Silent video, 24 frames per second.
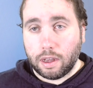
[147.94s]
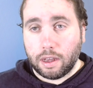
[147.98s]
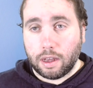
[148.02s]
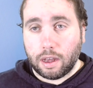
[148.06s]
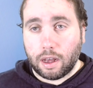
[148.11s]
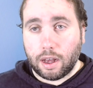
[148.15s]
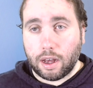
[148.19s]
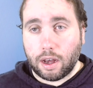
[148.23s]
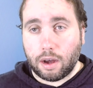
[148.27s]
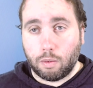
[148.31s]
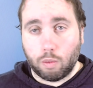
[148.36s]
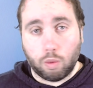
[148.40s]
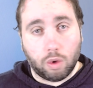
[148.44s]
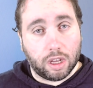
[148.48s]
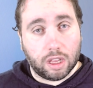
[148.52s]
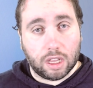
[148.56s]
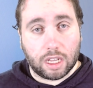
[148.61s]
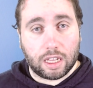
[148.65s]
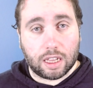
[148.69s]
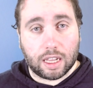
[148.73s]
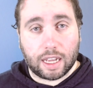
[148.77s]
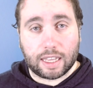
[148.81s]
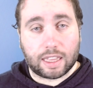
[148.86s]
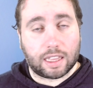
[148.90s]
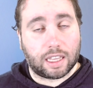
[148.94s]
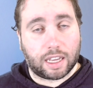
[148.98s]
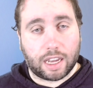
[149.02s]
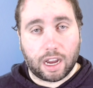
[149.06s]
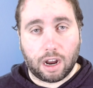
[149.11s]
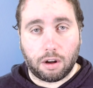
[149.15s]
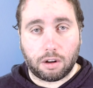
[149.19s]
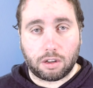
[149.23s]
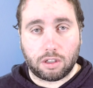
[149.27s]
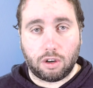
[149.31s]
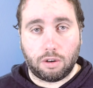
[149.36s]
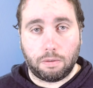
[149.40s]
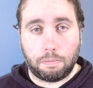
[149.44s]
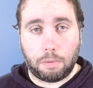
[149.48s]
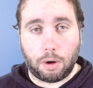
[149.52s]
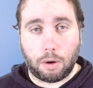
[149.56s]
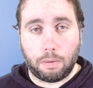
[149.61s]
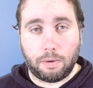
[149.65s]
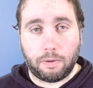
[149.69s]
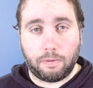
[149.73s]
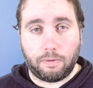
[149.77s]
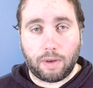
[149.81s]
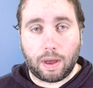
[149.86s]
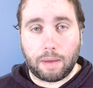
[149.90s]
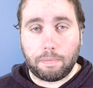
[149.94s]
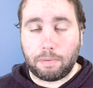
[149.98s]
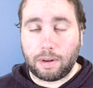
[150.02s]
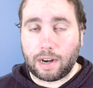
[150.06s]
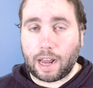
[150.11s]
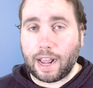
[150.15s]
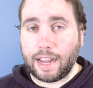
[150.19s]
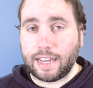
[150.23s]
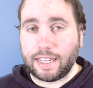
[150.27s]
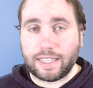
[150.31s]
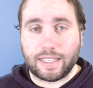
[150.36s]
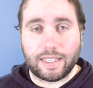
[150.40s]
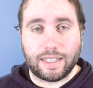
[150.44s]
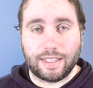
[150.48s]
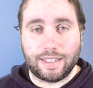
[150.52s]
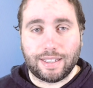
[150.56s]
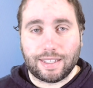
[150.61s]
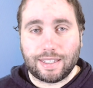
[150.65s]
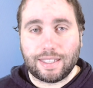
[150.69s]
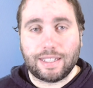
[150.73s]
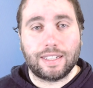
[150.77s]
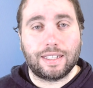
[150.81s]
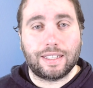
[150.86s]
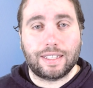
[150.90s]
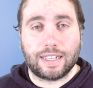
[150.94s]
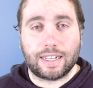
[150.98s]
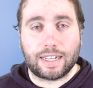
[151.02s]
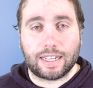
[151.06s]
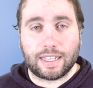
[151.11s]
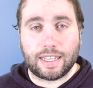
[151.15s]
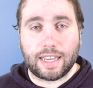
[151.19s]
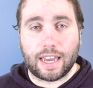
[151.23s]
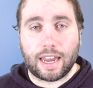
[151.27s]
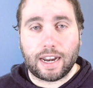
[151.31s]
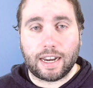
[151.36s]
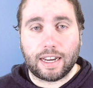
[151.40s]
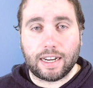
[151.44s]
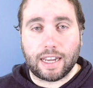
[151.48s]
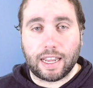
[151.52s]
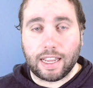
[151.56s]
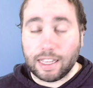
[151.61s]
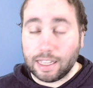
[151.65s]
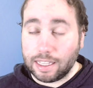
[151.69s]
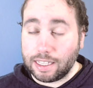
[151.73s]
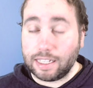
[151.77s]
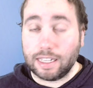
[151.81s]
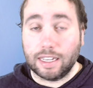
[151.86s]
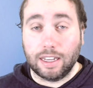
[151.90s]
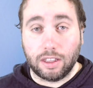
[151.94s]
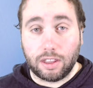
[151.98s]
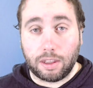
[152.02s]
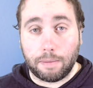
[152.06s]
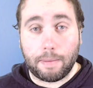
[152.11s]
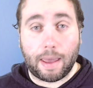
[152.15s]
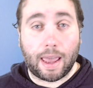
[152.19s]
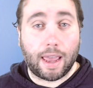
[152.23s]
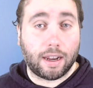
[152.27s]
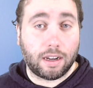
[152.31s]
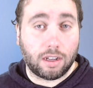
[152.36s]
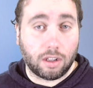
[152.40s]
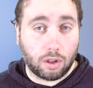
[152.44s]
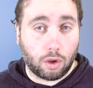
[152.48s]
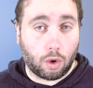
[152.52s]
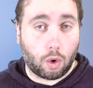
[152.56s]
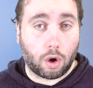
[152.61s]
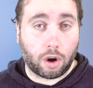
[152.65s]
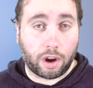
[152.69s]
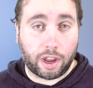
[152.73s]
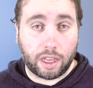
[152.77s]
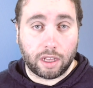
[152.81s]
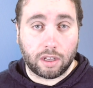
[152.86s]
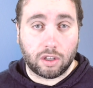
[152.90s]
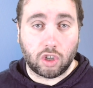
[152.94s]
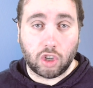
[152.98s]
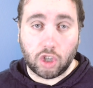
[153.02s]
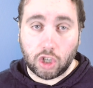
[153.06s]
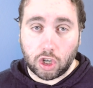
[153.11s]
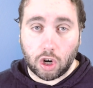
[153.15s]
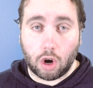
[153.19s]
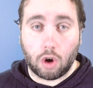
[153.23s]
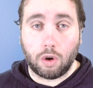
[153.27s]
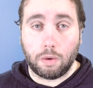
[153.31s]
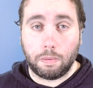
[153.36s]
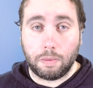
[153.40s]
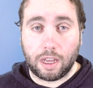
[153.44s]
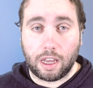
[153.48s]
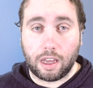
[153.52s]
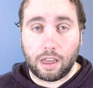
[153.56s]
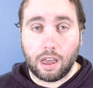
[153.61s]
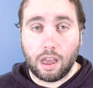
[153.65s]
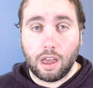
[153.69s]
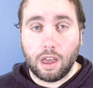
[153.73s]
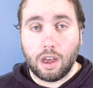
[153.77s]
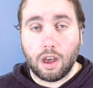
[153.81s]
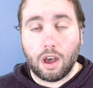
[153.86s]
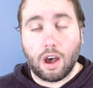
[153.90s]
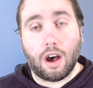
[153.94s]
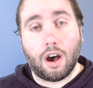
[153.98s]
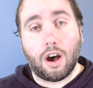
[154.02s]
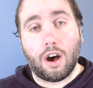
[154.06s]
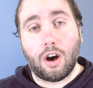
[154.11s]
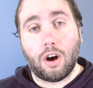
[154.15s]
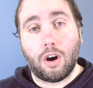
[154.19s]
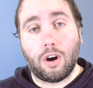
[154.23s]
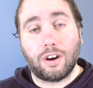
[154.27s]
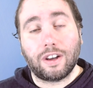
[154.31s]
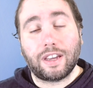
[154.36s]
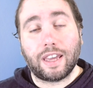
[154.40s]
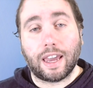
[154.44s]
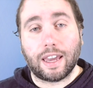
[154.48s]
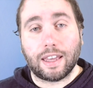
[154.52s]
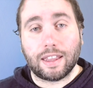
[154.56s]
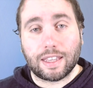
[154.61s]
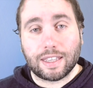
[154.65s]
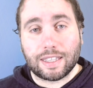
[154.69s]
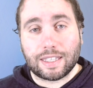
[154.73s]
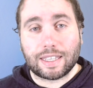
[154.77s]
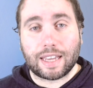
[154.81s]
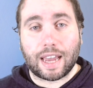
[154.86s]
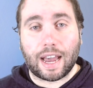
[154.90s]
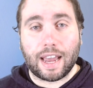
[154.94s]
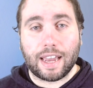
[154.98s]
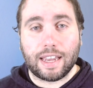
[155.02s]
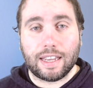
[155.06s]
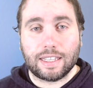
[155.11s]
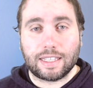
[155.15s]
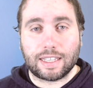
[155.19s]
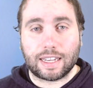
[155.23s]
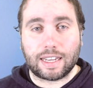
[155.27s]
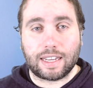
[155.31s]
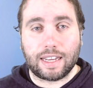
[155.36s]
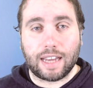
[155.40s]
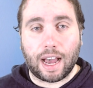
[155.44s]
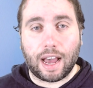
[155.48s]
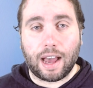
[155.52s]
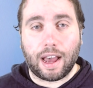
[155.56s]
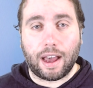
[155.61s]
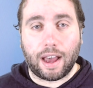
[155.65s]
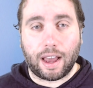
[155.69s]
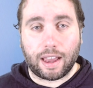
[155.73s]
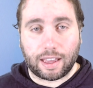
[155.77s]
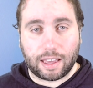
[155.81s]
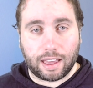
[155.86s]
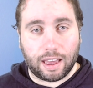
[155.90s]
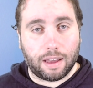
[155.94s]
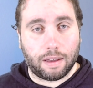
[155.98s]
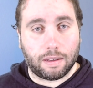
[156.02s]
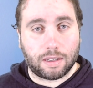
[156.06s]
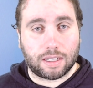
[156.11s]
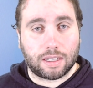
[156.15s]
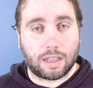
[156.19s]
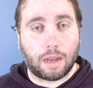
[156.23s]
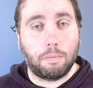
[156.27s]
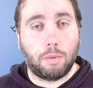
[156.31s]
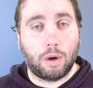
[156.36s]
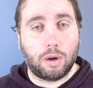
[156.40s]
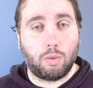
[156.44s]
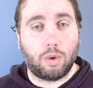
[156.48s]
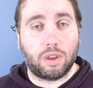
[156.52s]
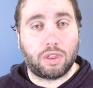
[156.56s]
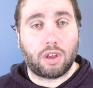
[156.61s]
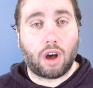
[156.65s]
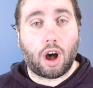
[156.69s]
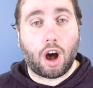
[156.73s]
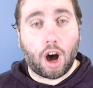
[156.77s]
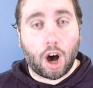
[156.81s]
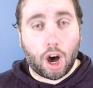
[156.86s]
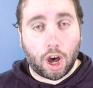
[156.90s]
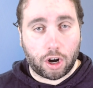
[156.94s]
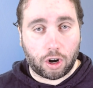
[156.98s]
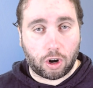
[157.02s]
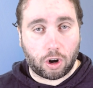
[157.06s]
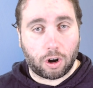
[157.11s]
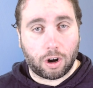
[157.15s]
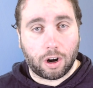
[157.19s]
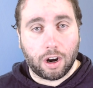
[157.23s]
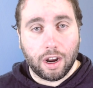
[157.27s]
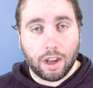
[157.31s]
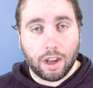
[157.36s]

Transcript: really liked the character of Boba Fett, but I still didn't get it until The Mandalorian showed me, oh, okay, this guy is a guy, someone with honor,